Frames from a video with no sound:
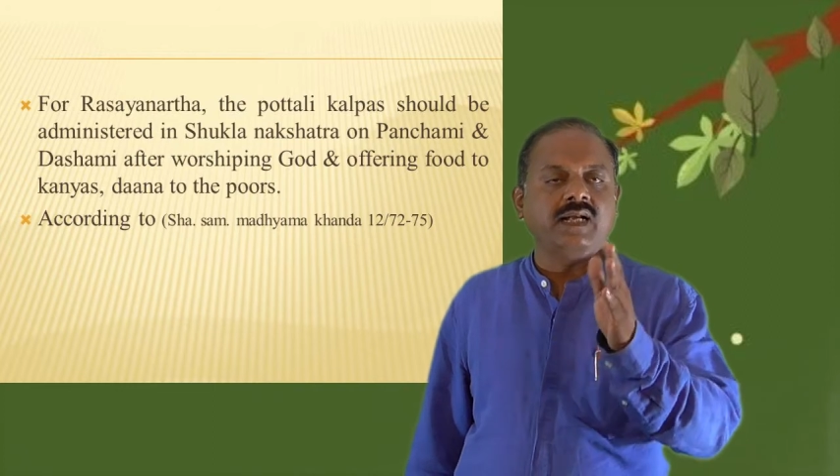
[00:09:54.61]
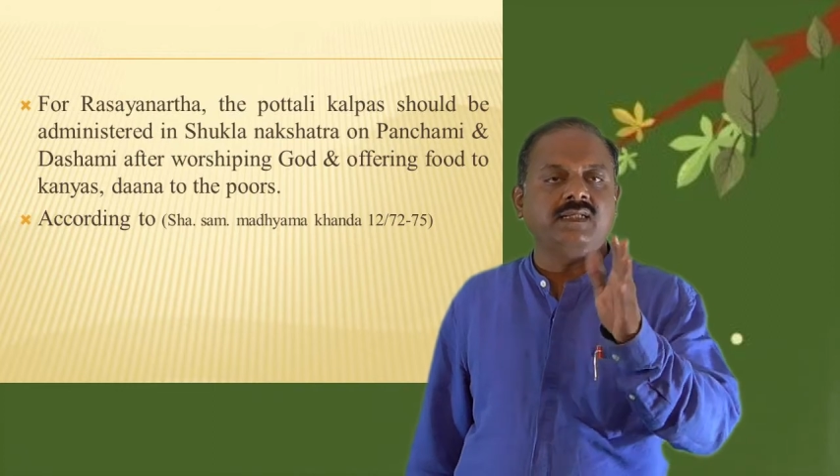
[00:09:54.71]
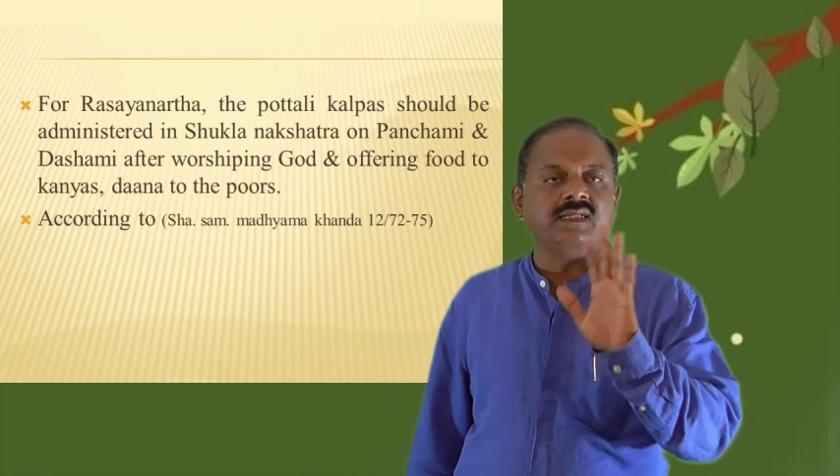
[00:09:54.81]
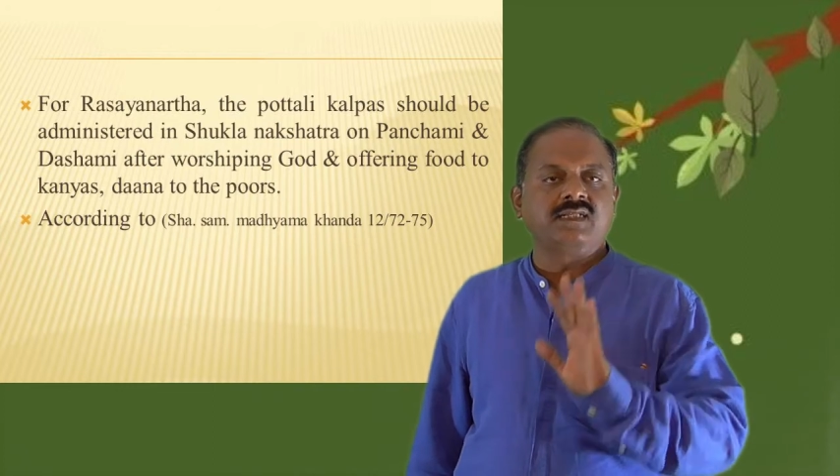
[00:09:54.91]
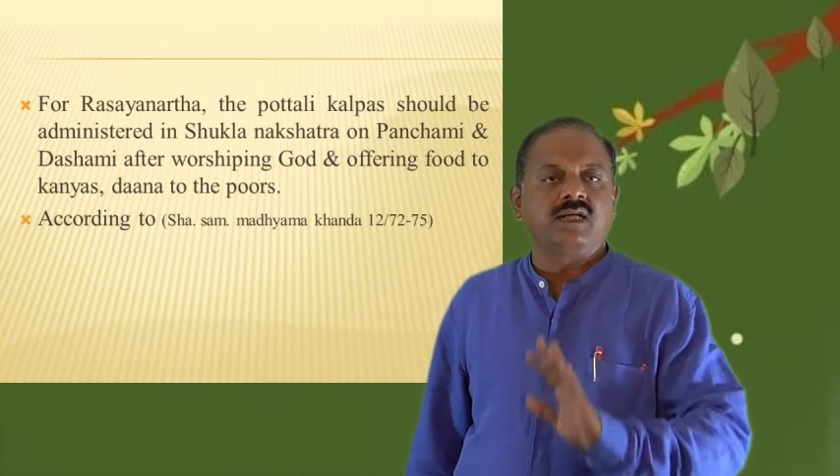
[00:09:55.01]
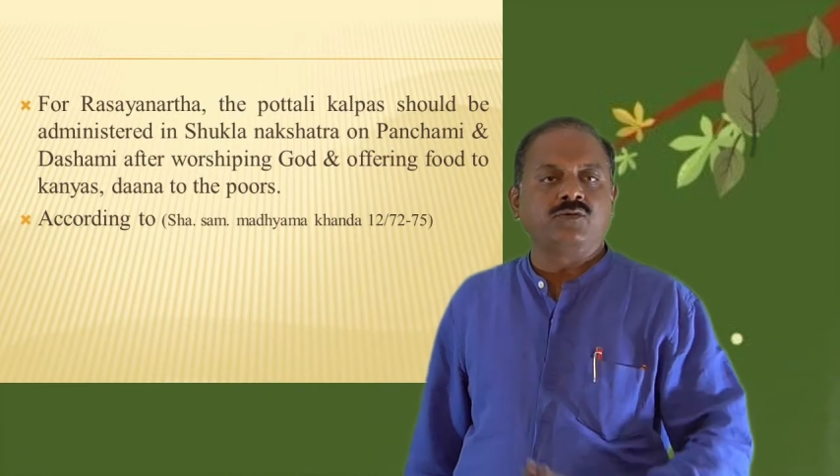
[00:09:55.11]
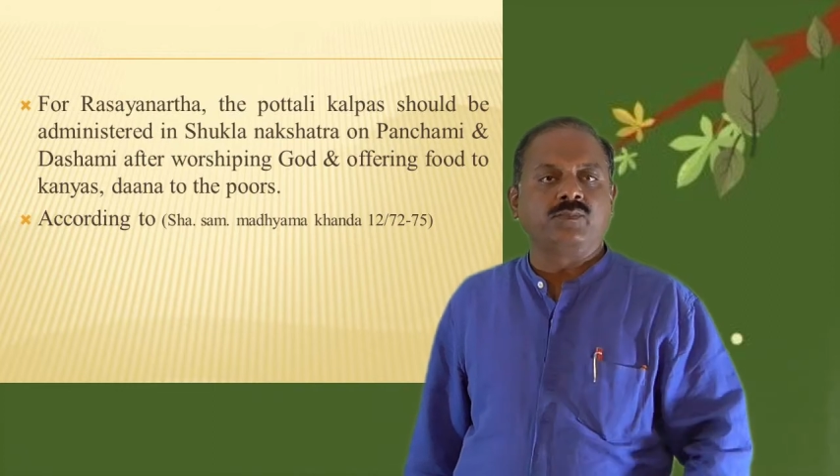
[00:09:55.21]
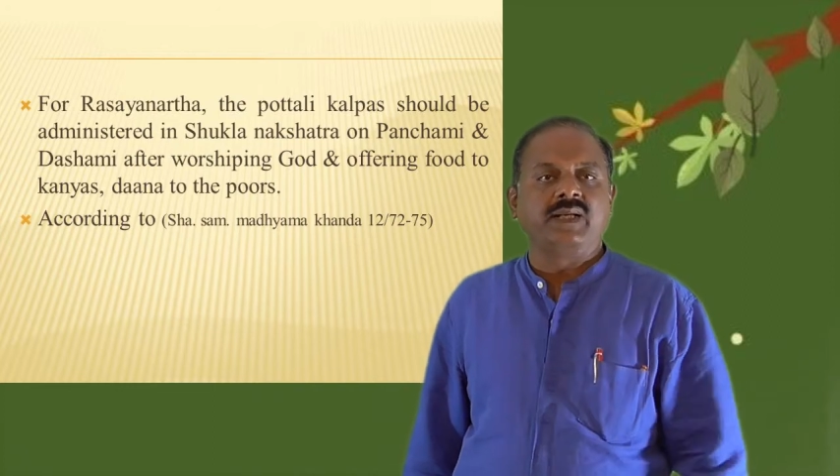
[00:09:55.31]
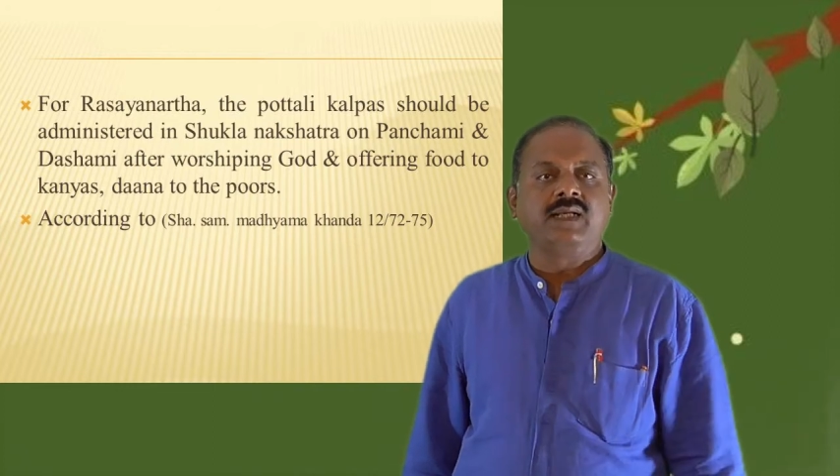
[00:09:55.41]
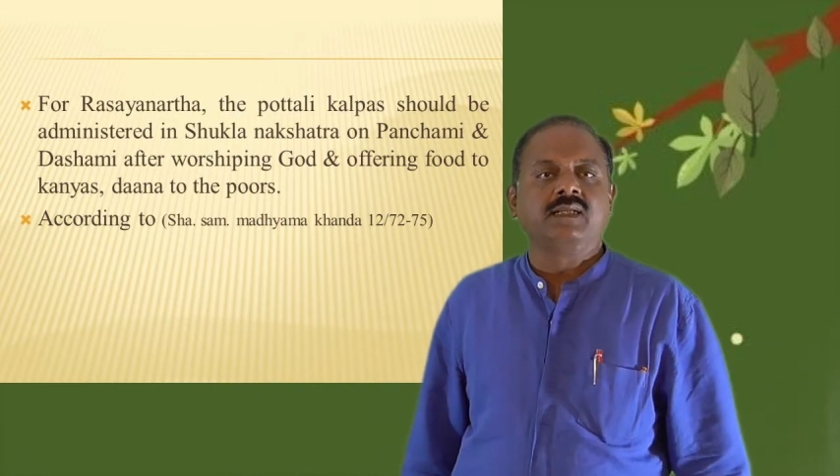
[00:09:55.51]
and these are to
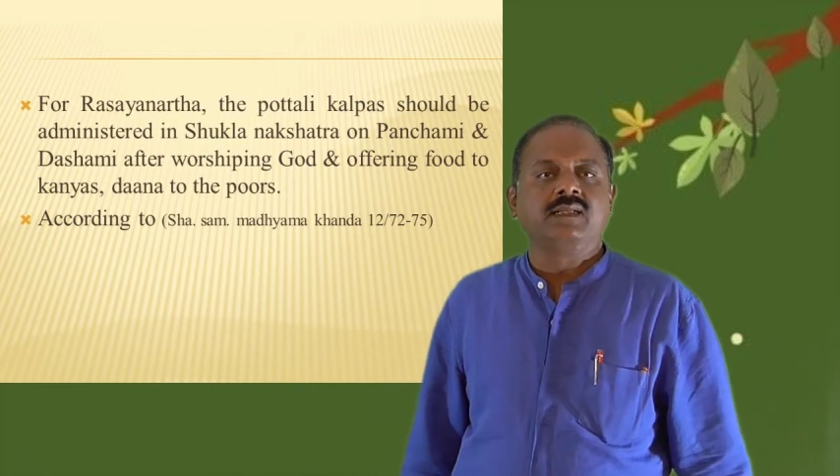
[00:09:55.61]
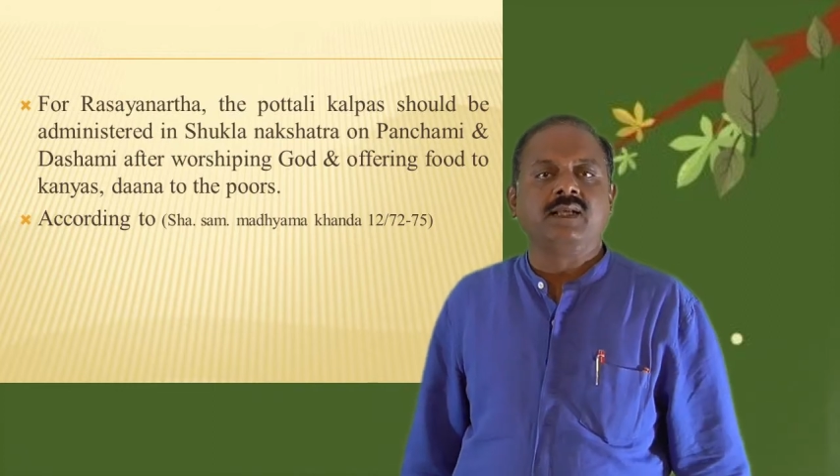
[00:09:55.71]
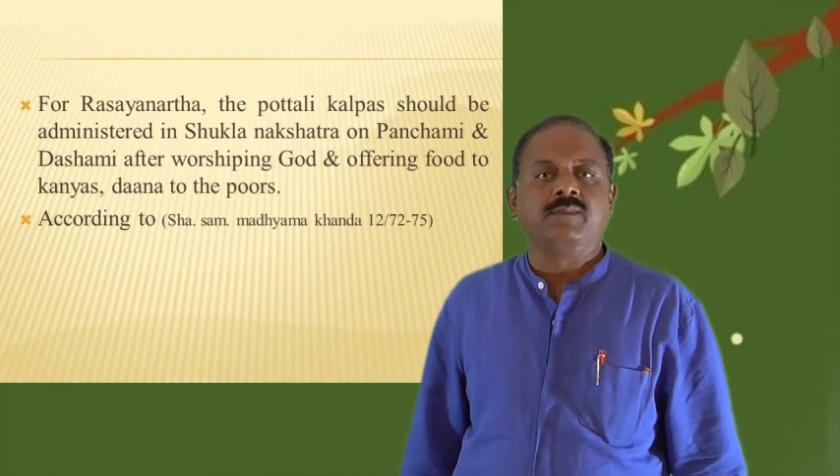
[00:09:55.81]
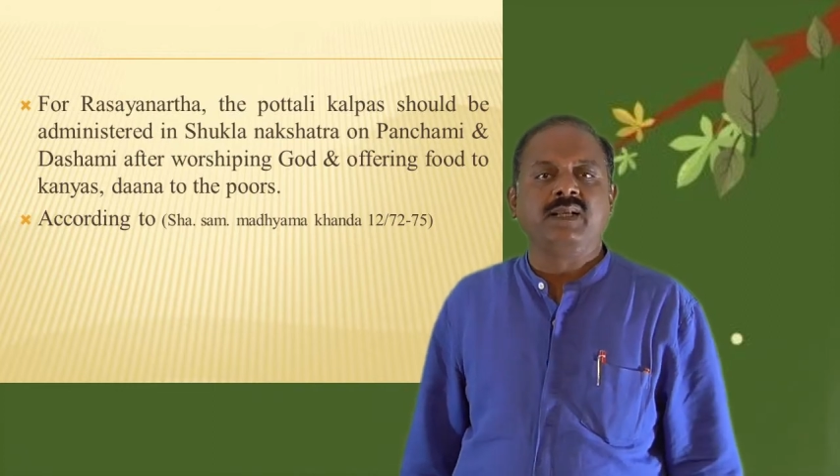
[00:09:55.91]
be the